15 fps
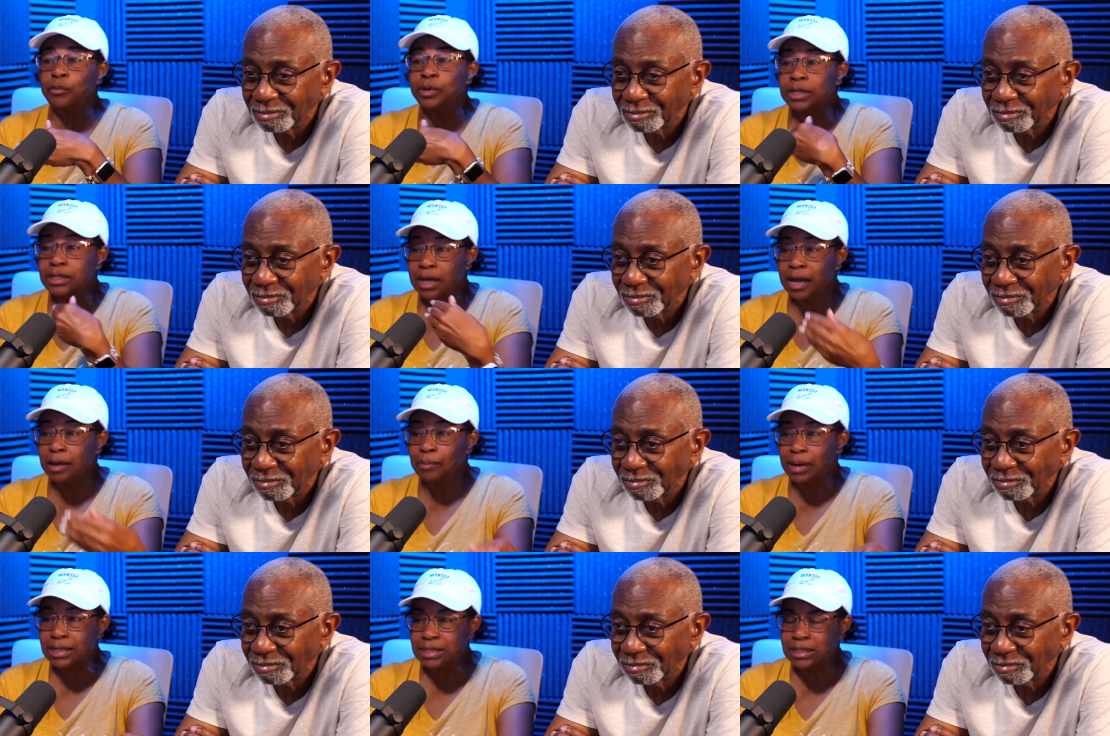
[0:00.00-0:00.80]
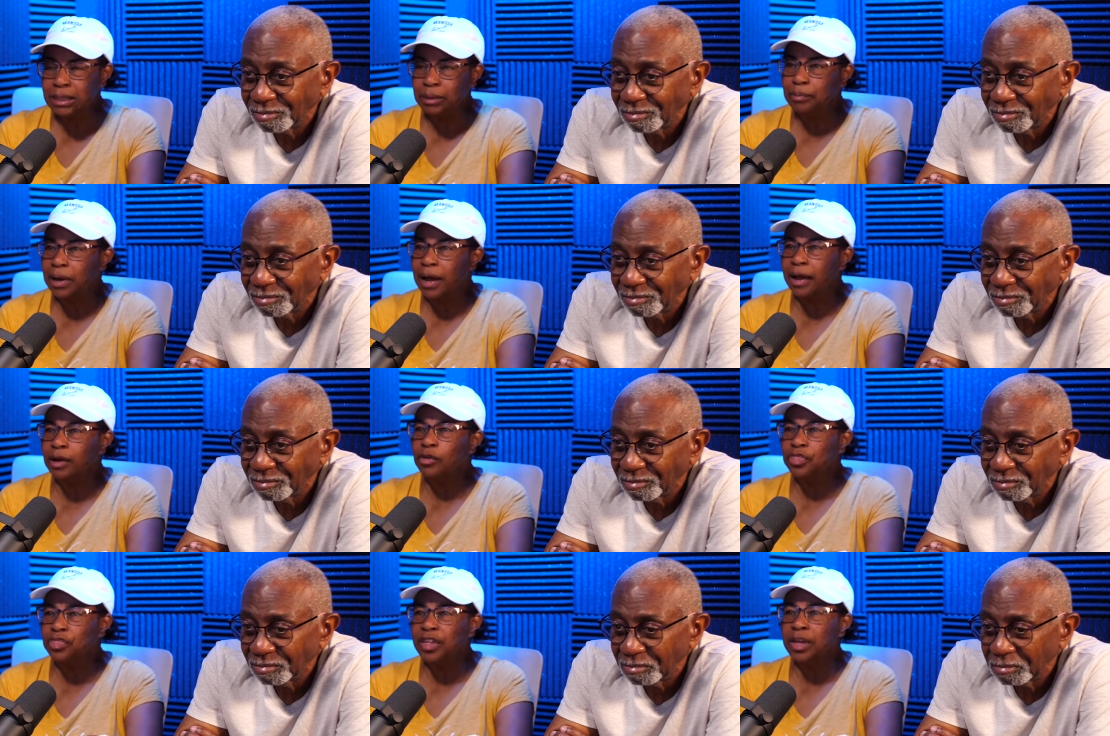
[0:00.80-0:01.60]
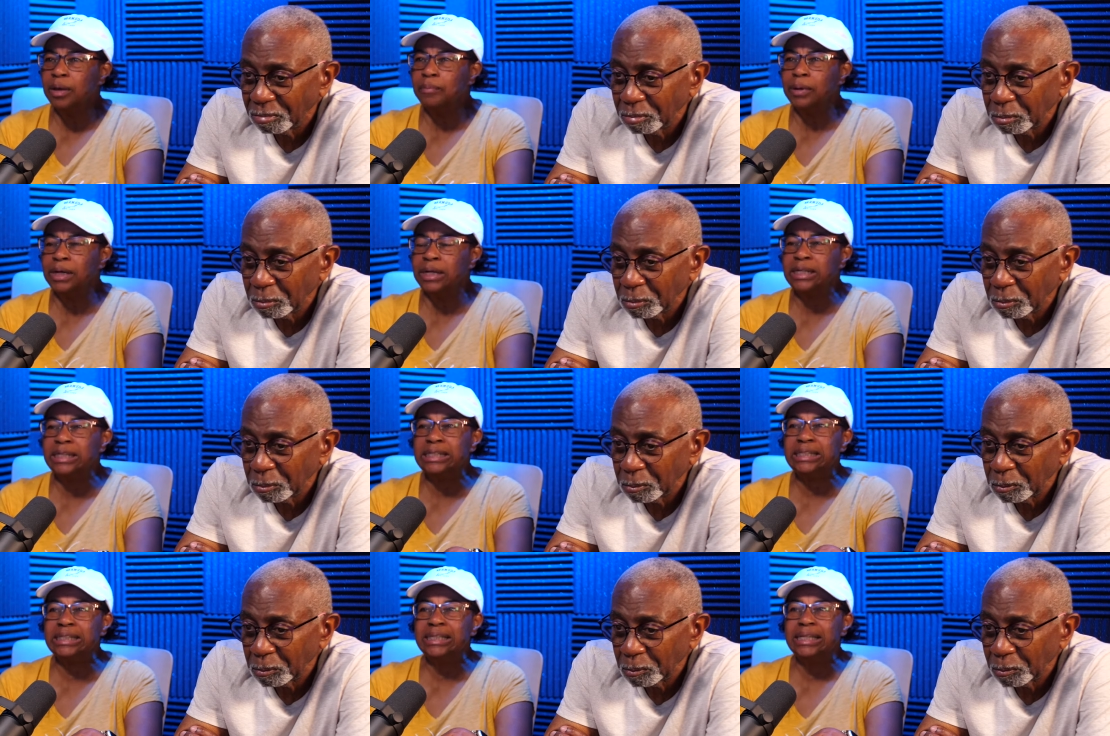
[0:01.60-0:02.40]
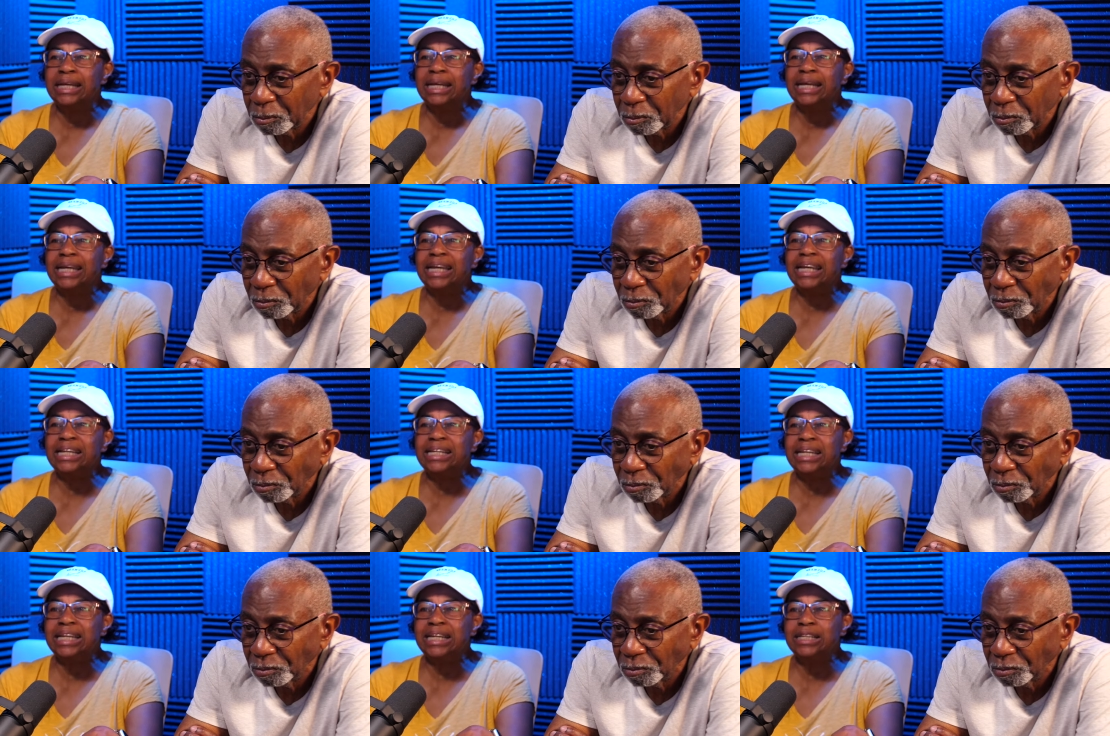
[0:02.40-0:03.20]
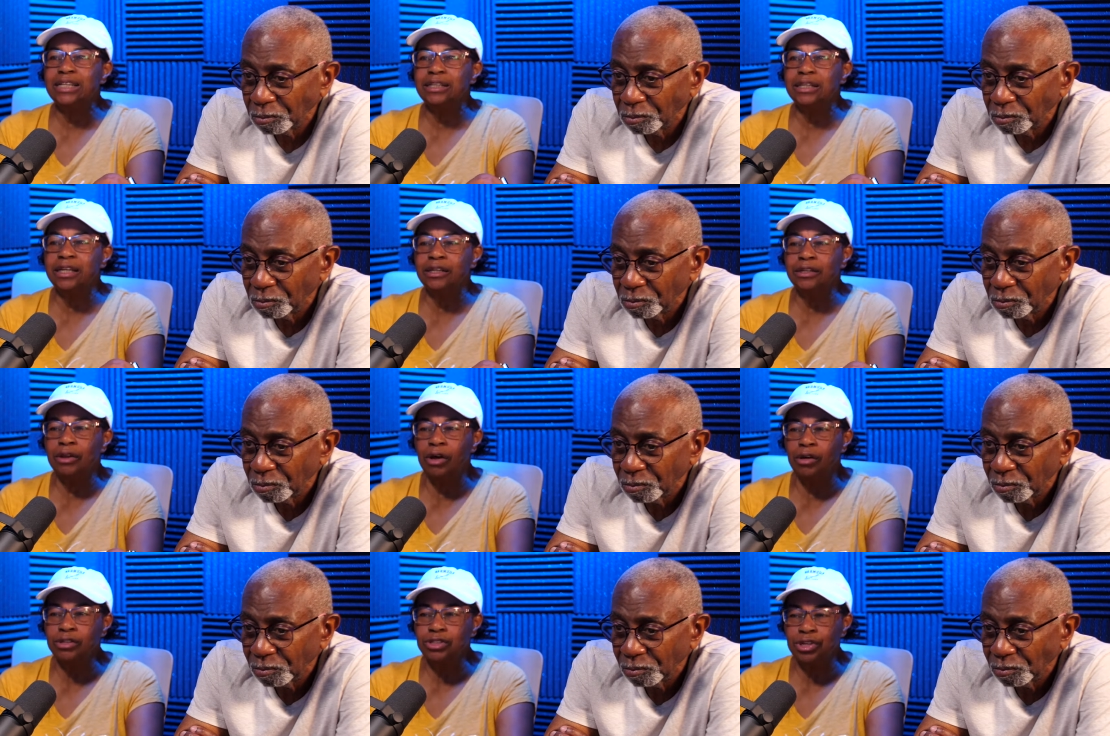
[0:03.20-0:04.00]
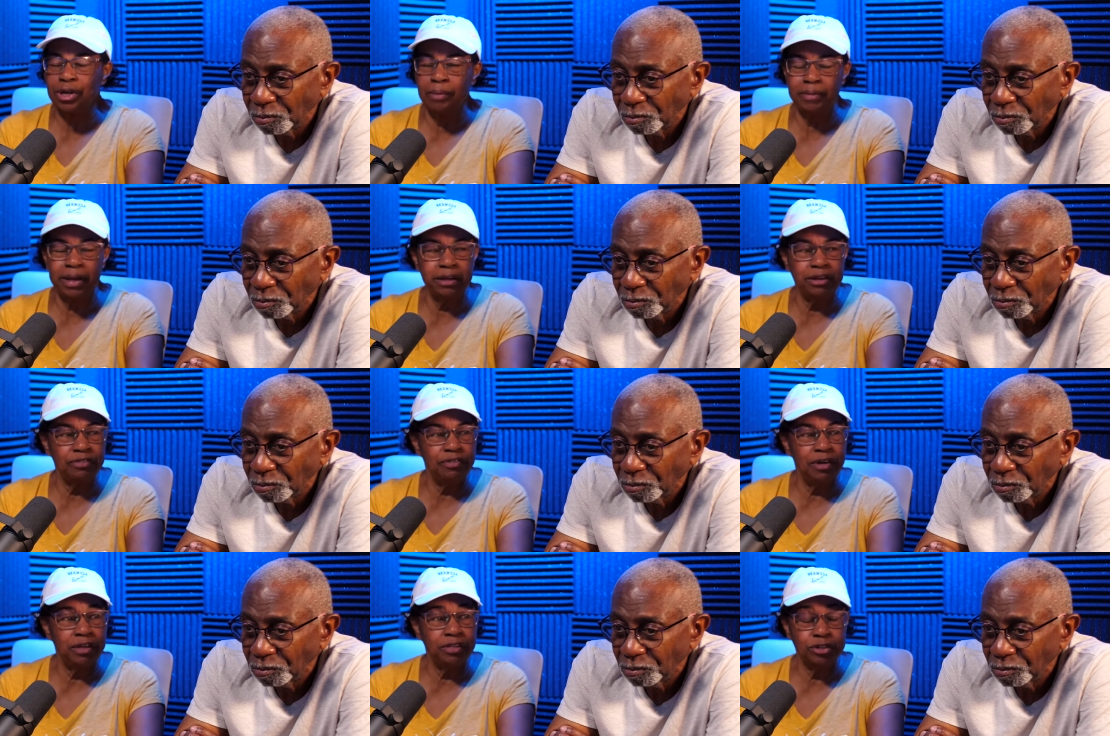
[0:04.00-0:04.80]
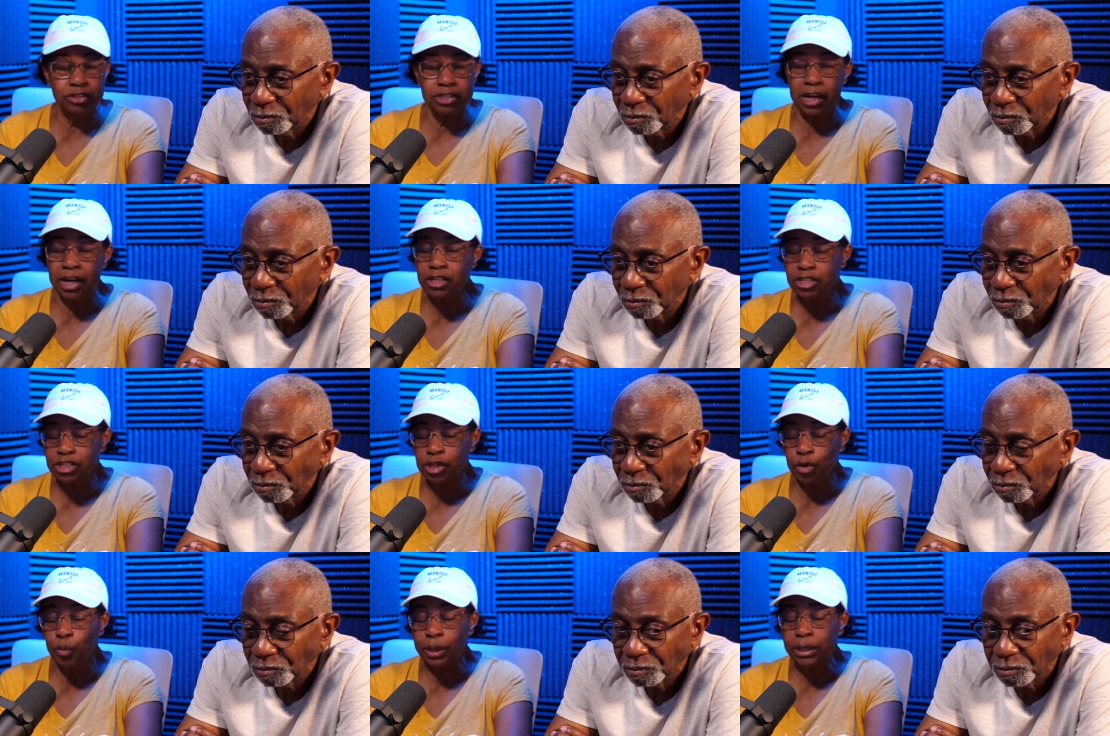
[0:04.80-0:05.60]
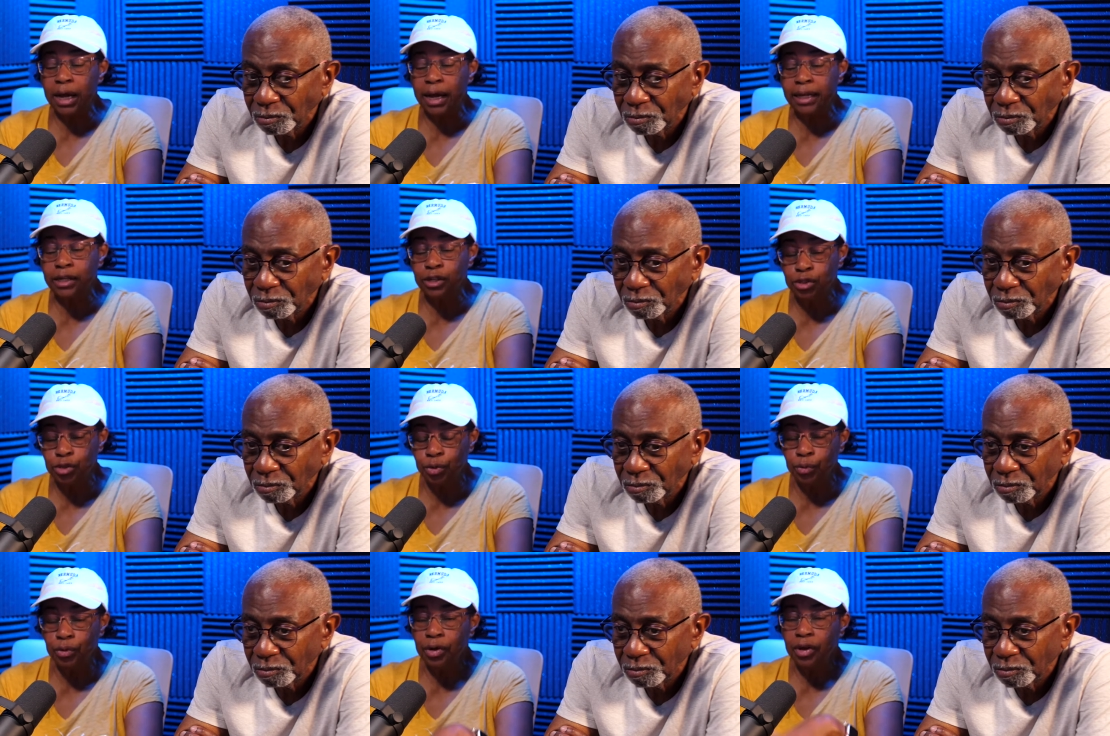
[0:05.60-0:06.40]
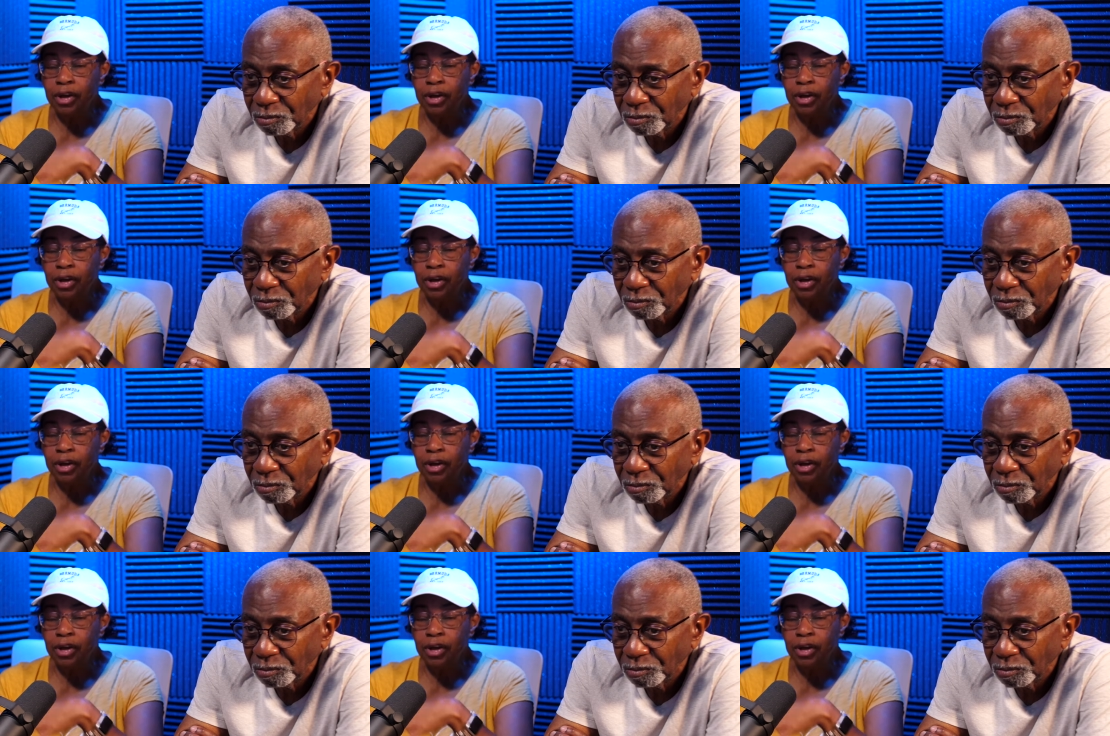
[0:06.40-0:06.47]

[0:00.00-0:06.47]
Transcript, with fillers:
Speaker 1: I want to die in my sleep. But I don't think about it in, in, in long term like your father does. I just think what I can do.